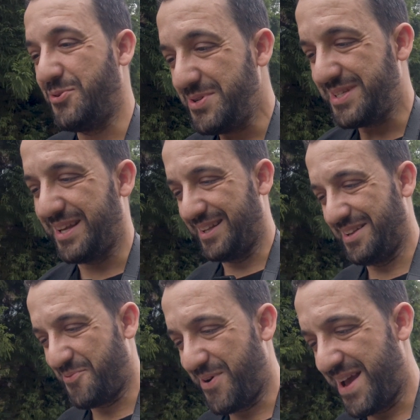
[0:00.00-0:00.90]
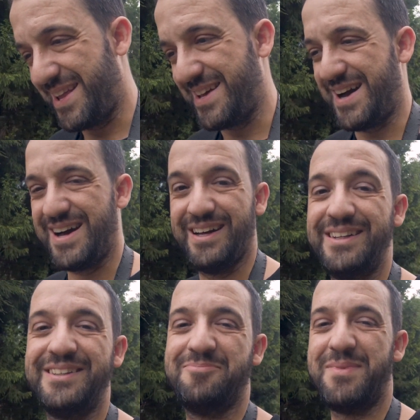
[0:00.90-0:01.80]
use it in a way
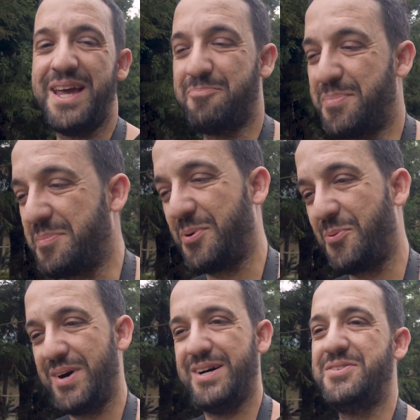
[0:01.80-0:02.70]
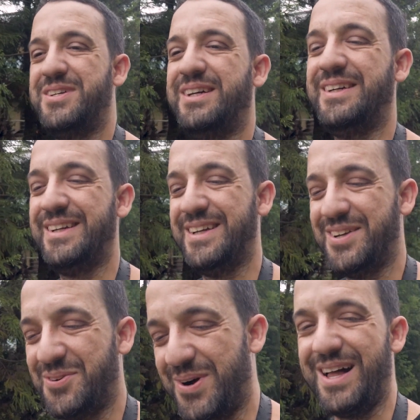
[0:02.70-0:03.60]
that make people wow,
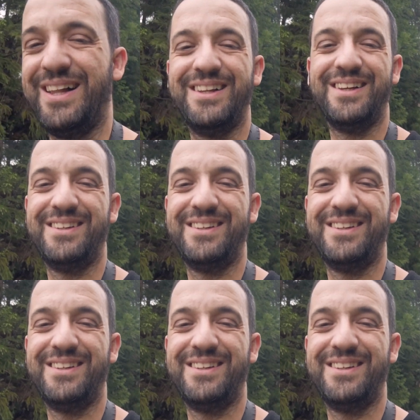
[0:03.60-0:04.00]
well,